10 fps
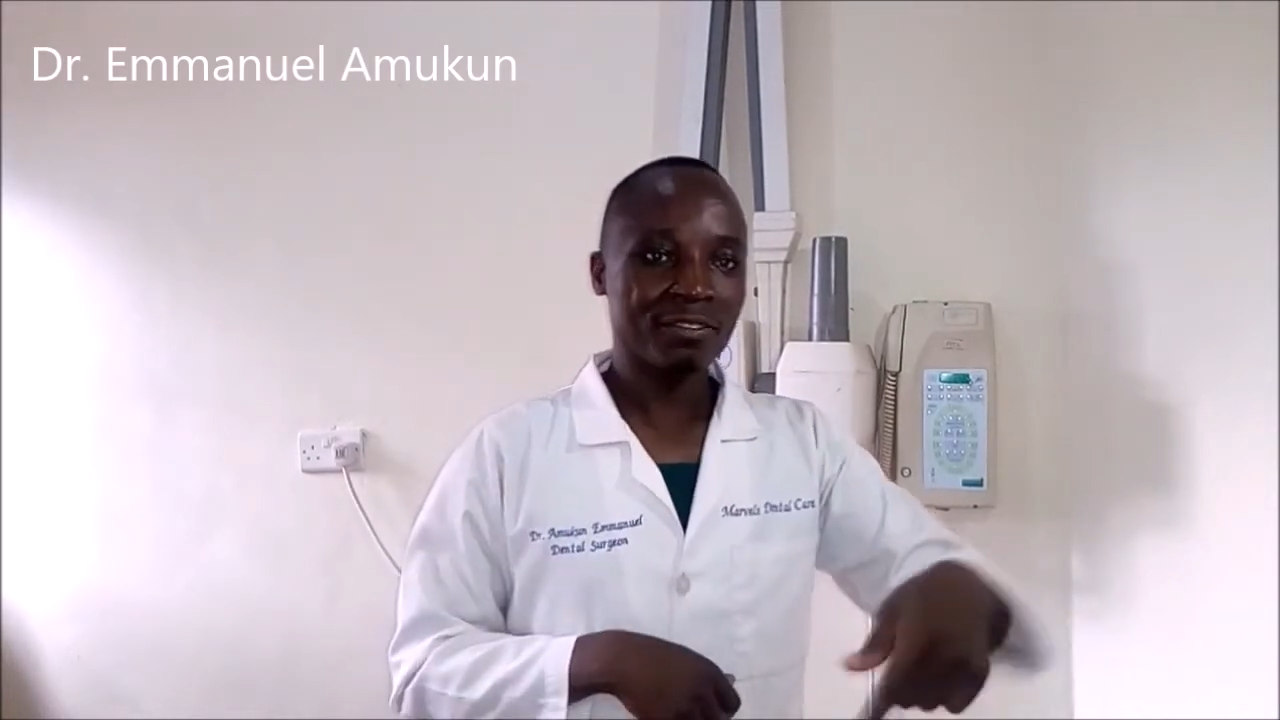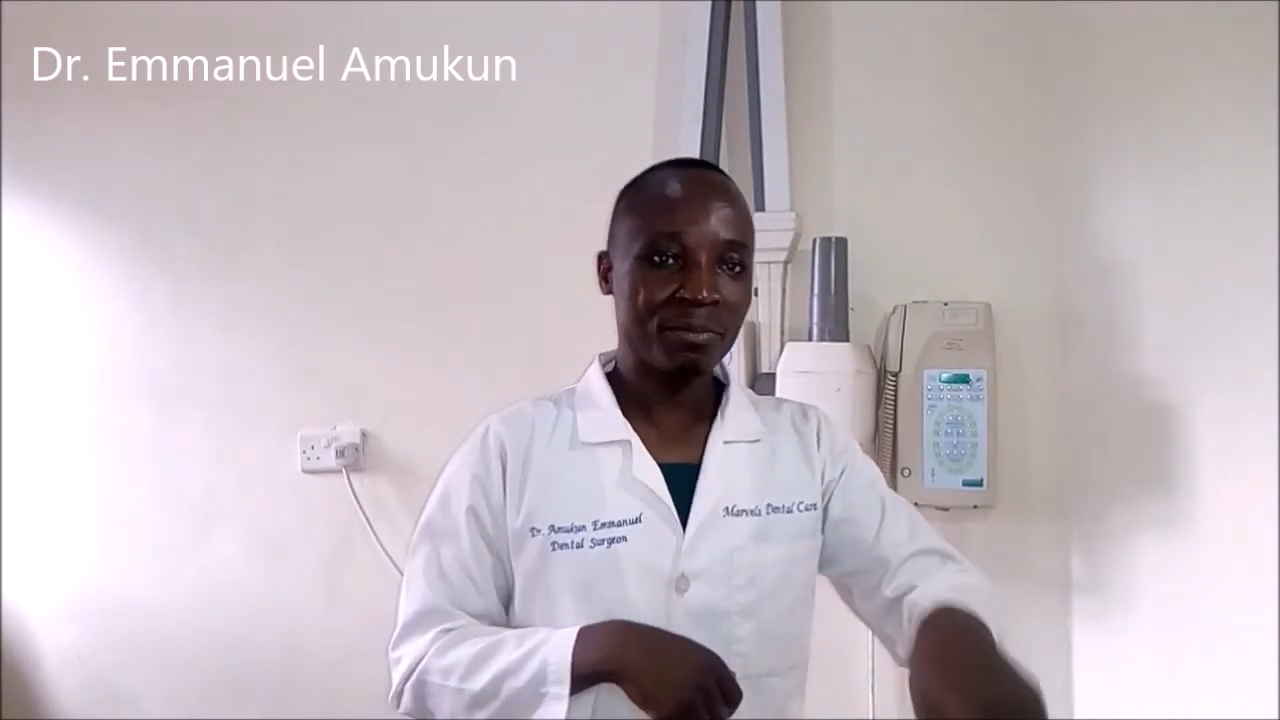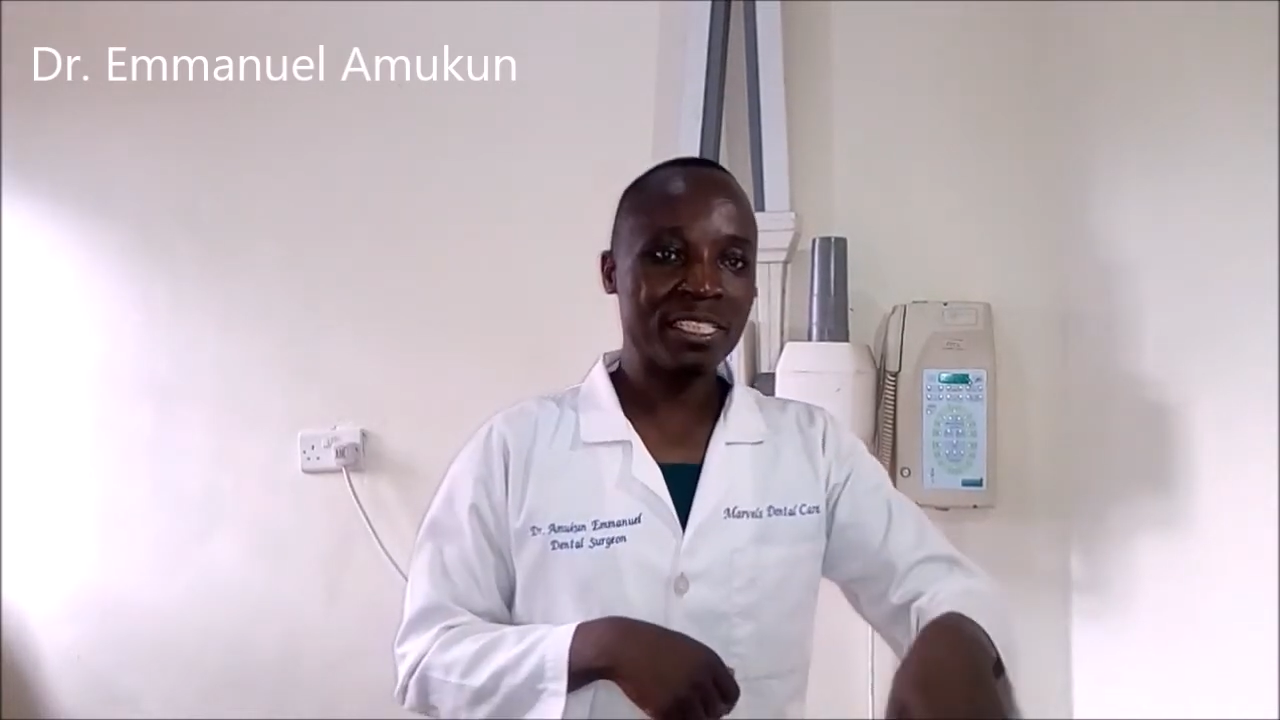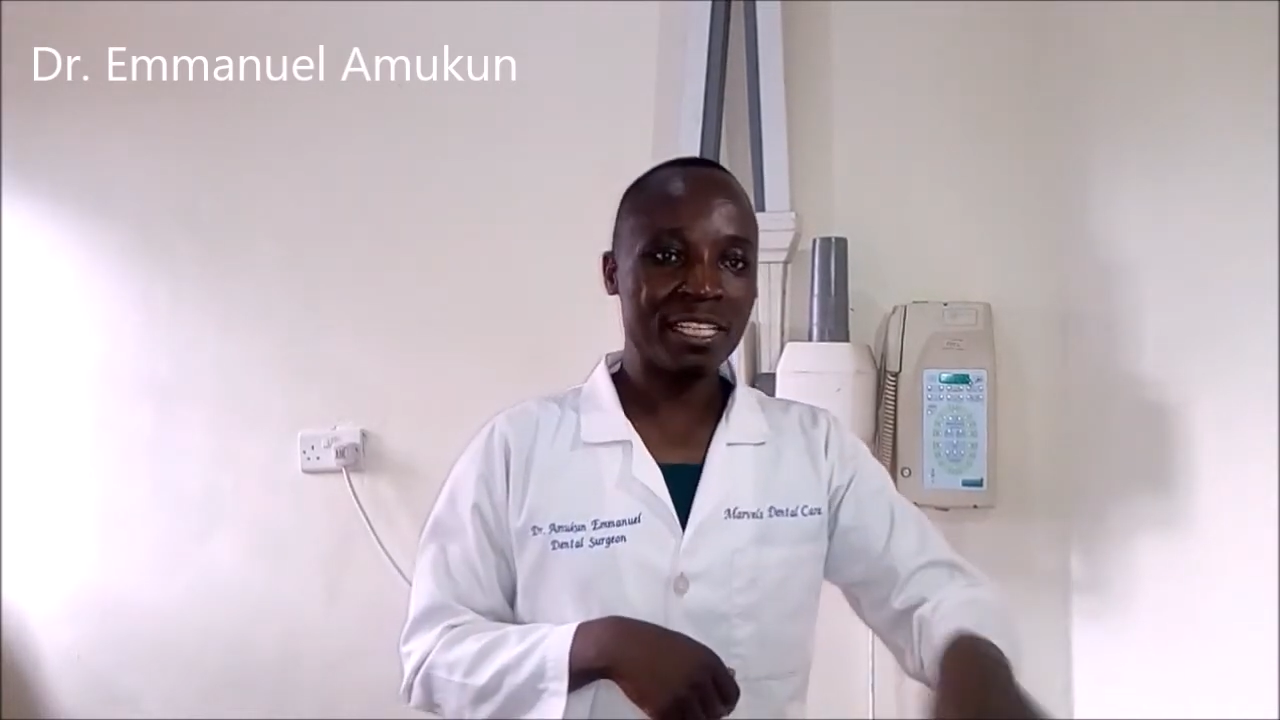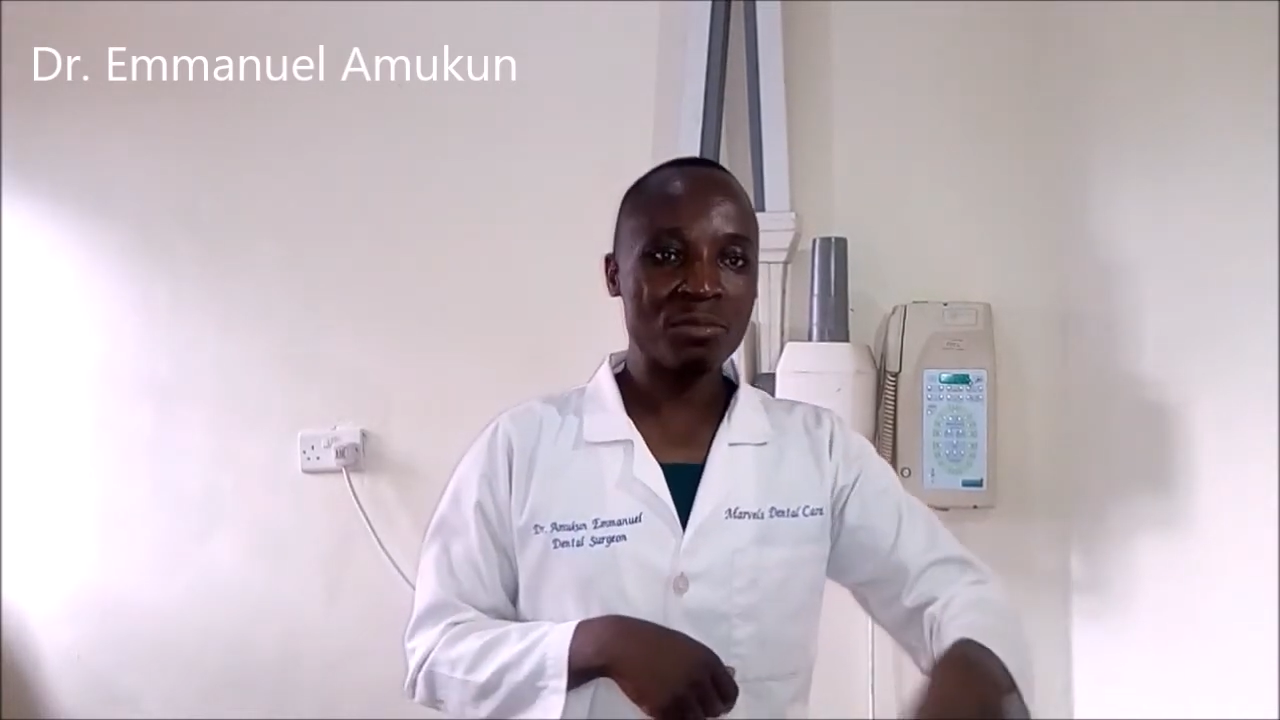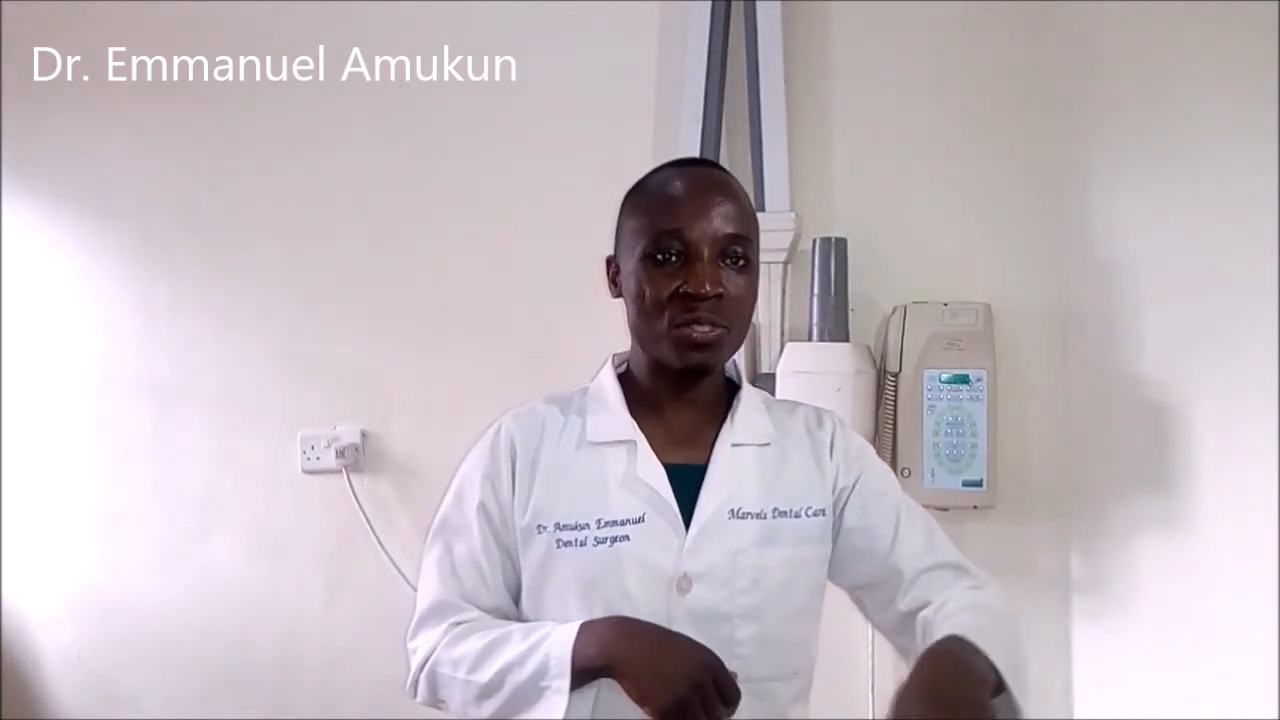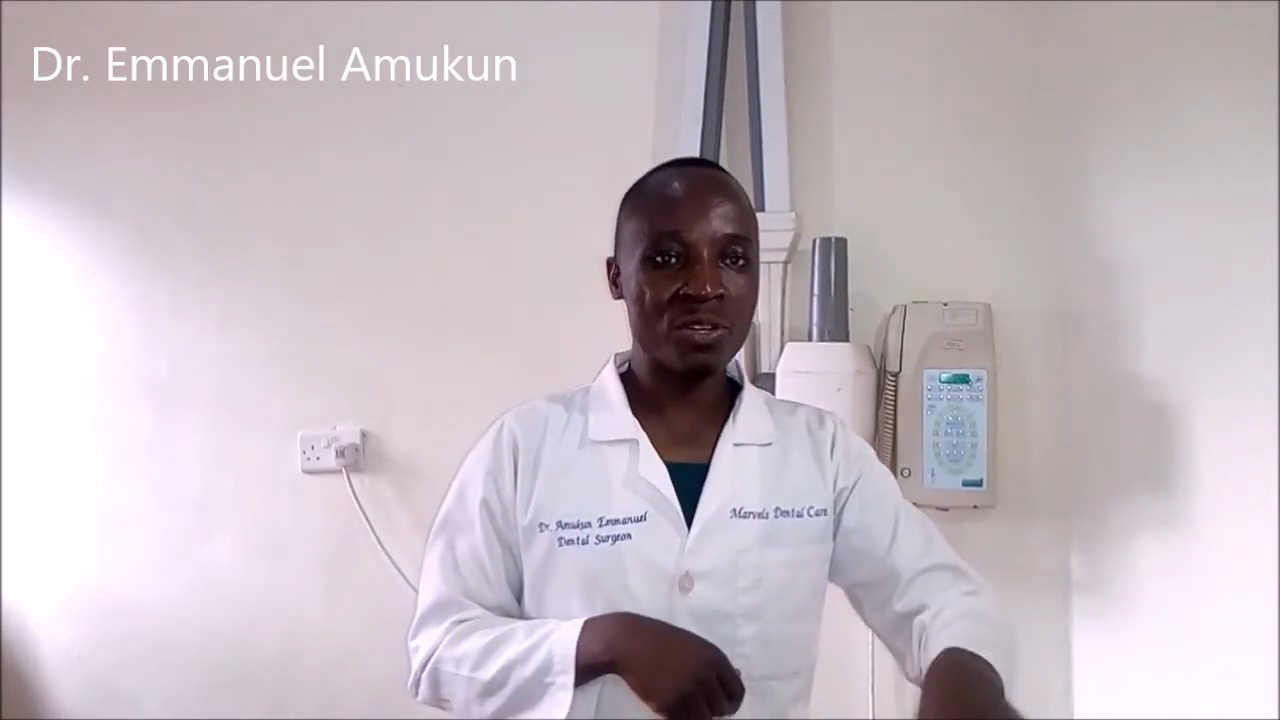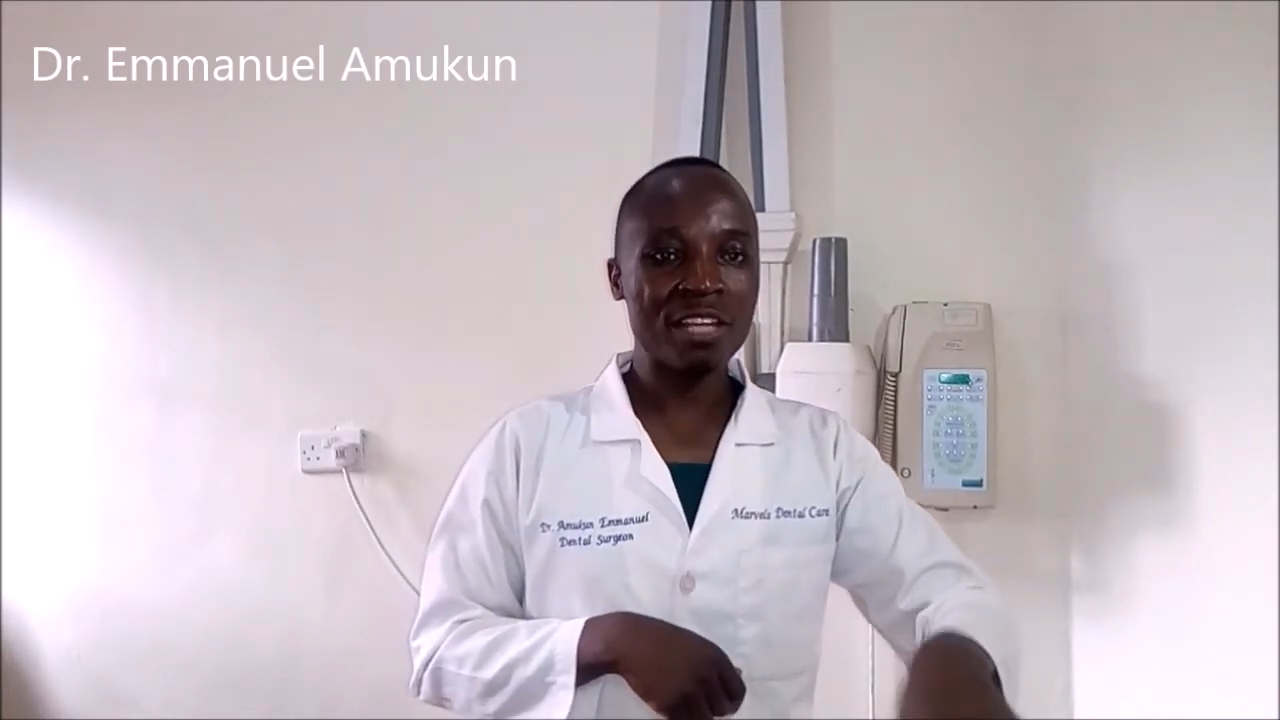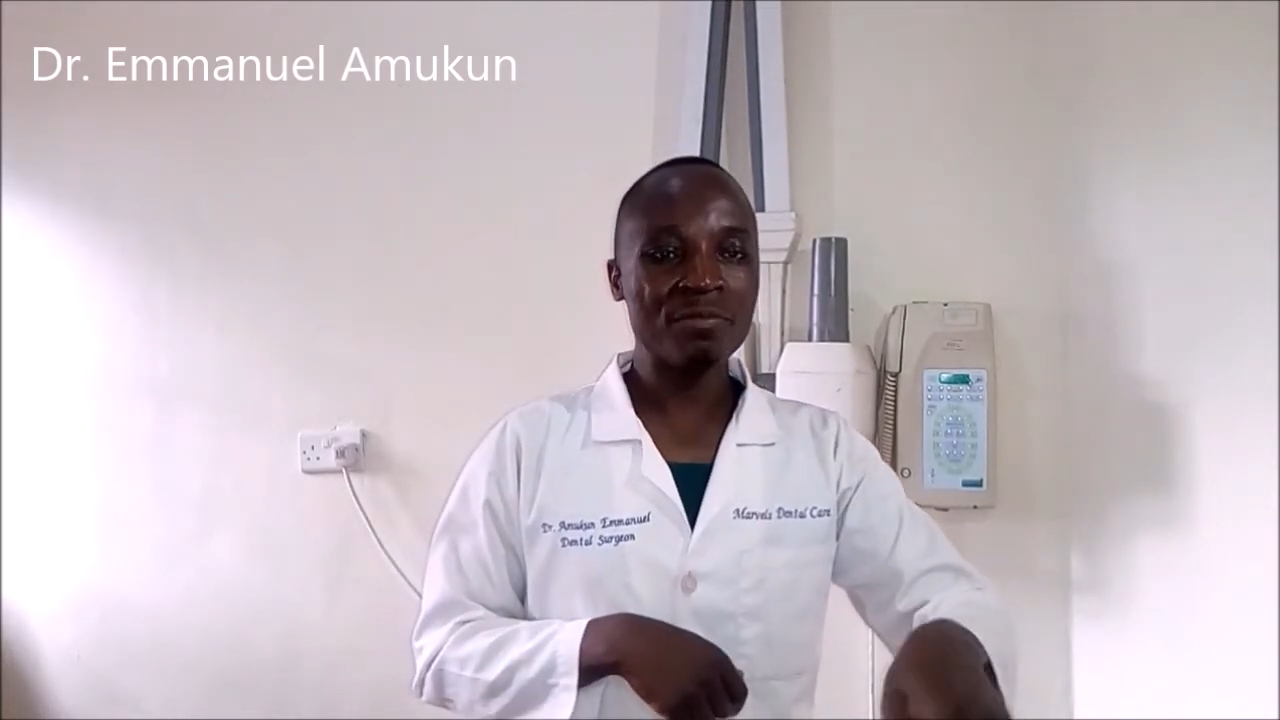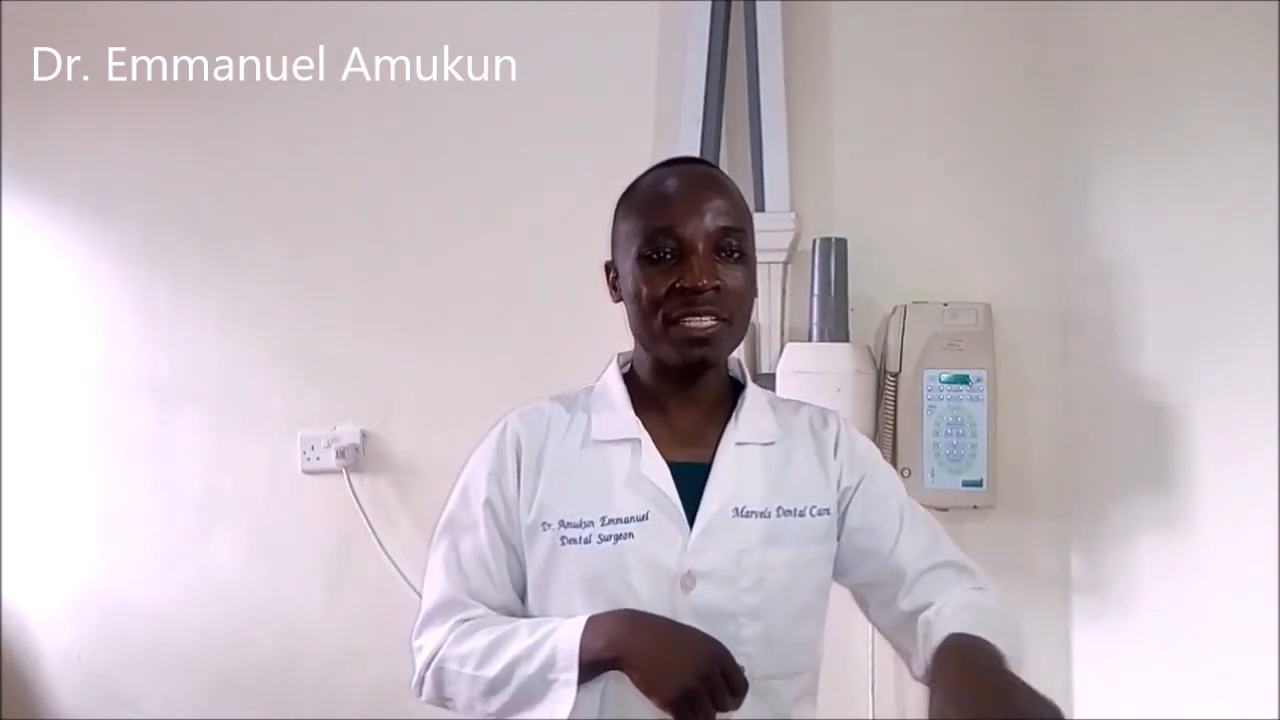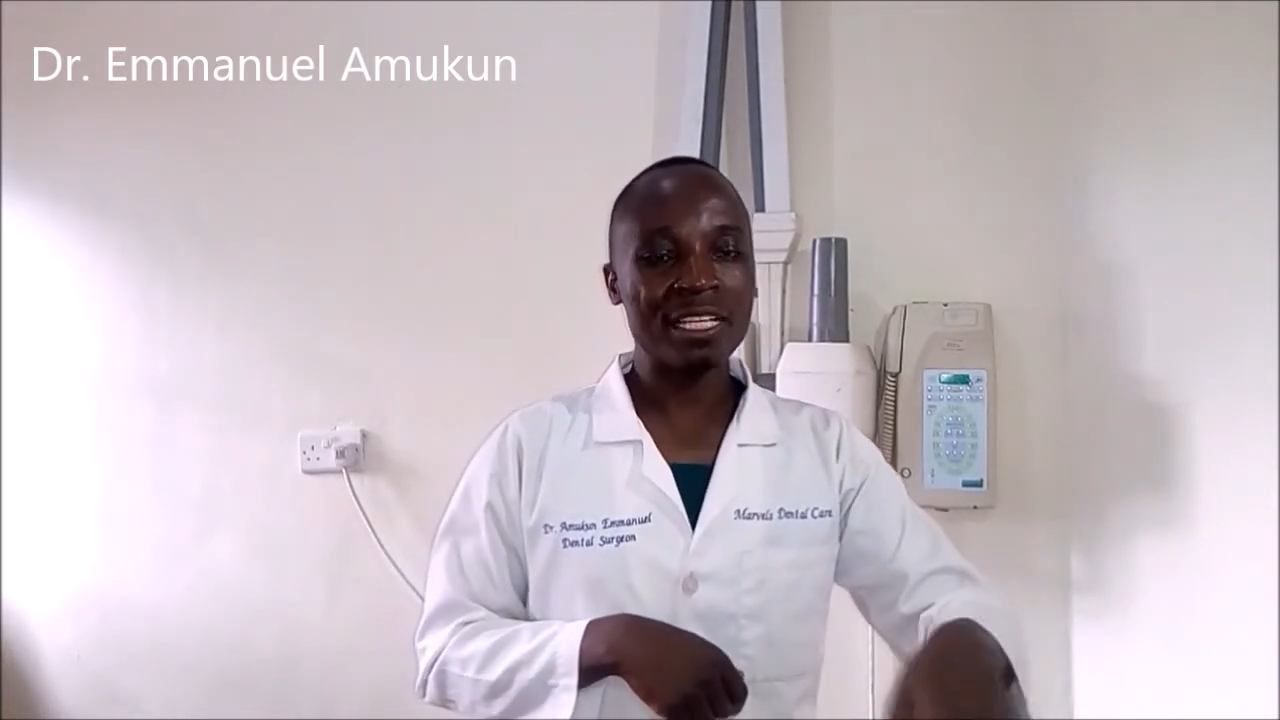please subscribe.